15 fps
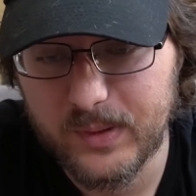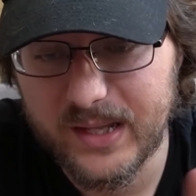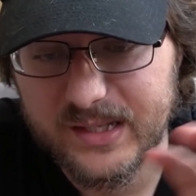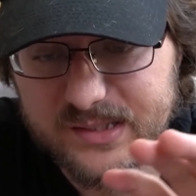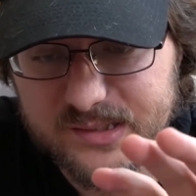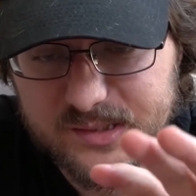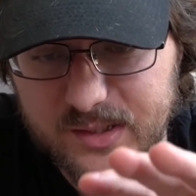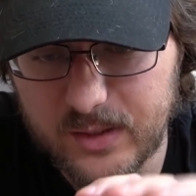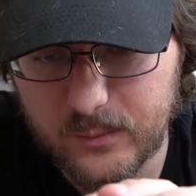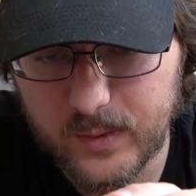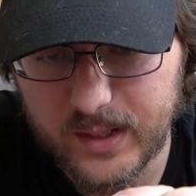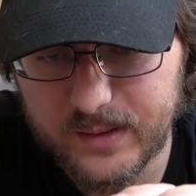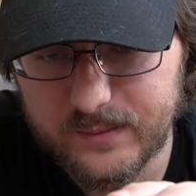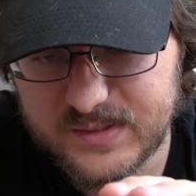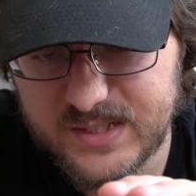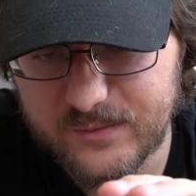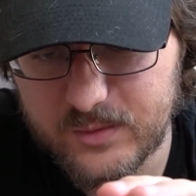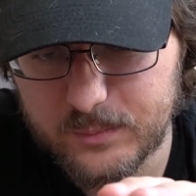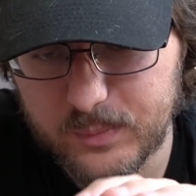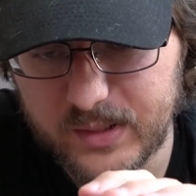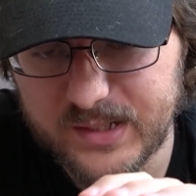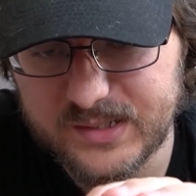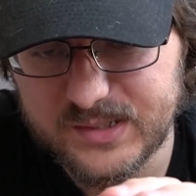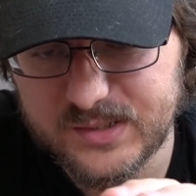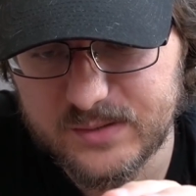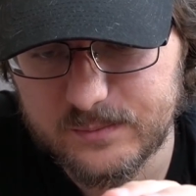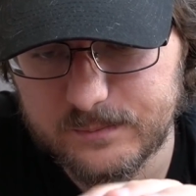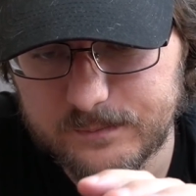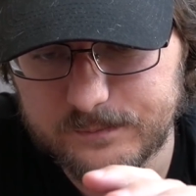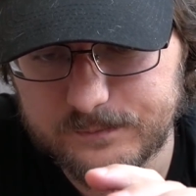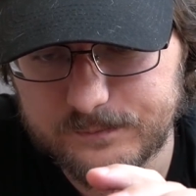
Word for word: place. You know what? Seventh place,